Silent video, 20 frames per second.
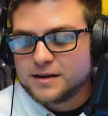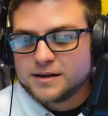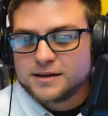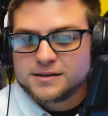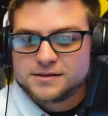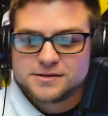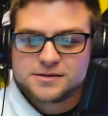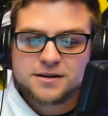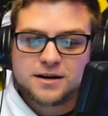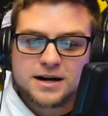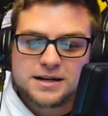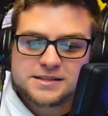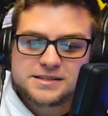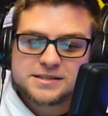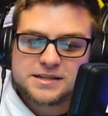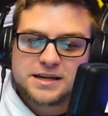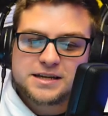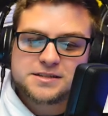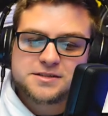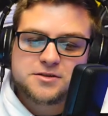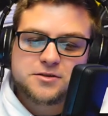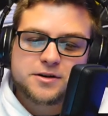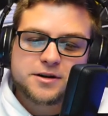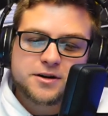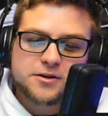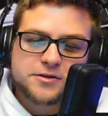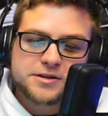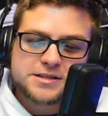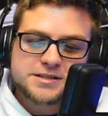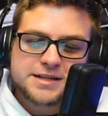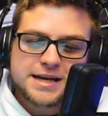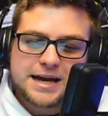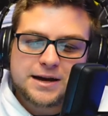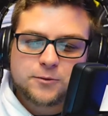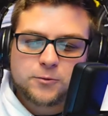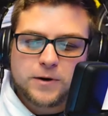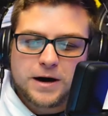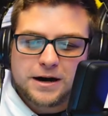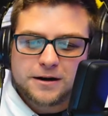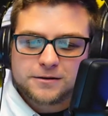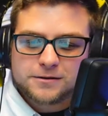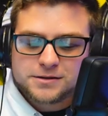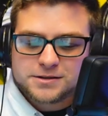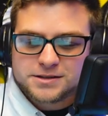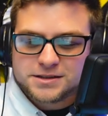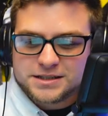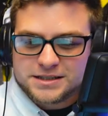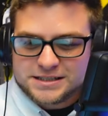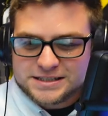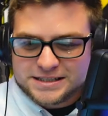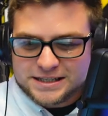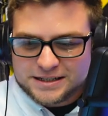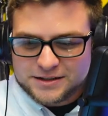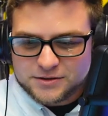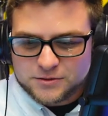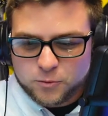Scott says you can only stack wirelessly sing-